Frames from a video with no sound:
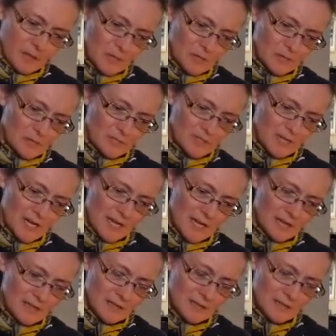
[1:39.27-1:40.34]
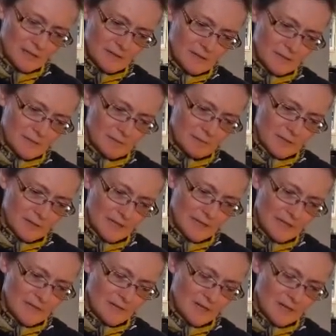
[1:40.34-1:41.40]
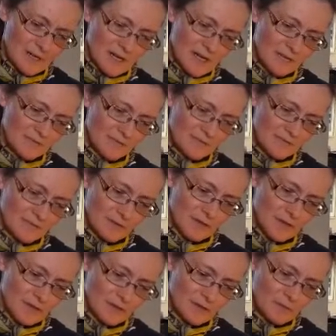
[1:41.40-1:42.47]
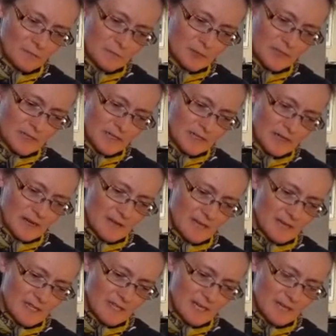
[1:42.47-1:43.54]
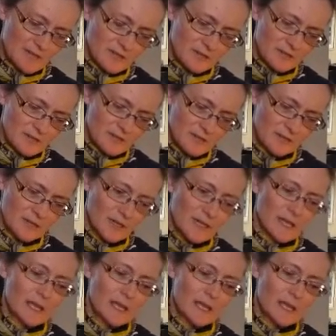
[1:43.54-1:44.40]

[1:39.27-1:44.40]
you take the blade of a knife and you put it in the center